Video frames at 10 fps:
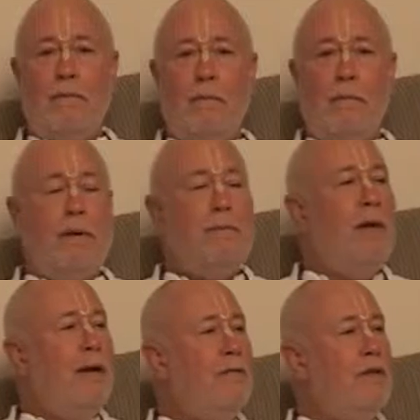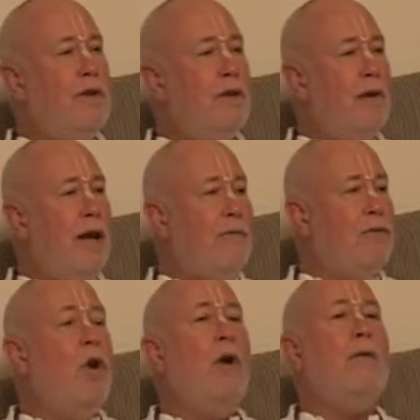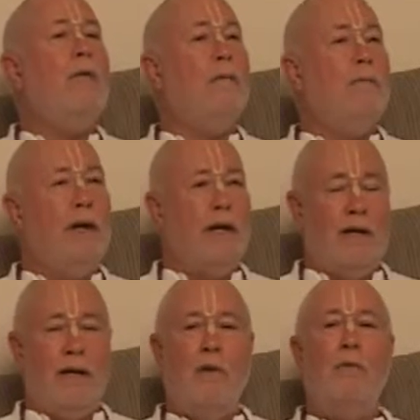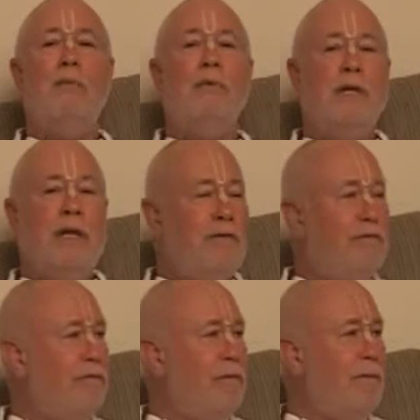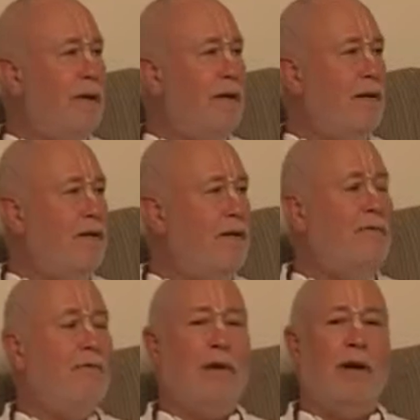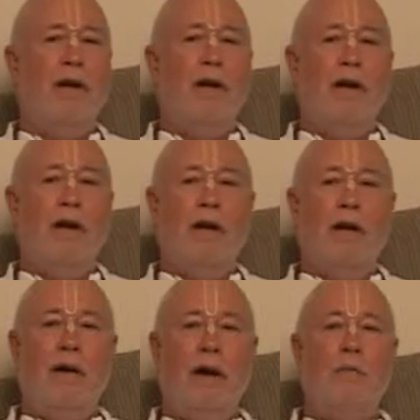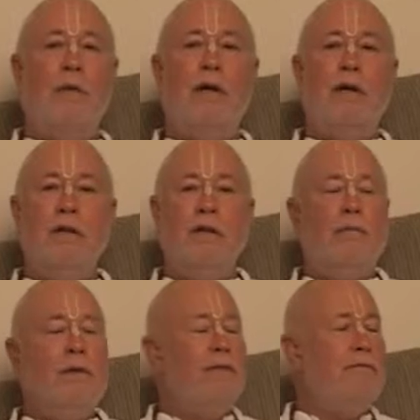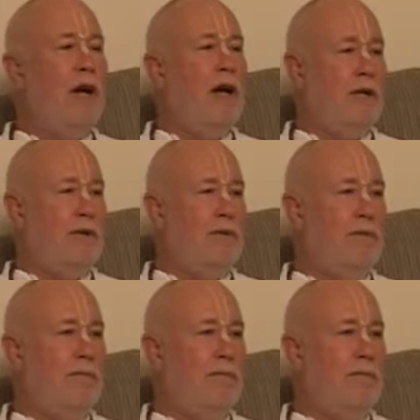But people have these other aims. Oh, I want money. I want relief from my suffering. I want a little bit of knowledge.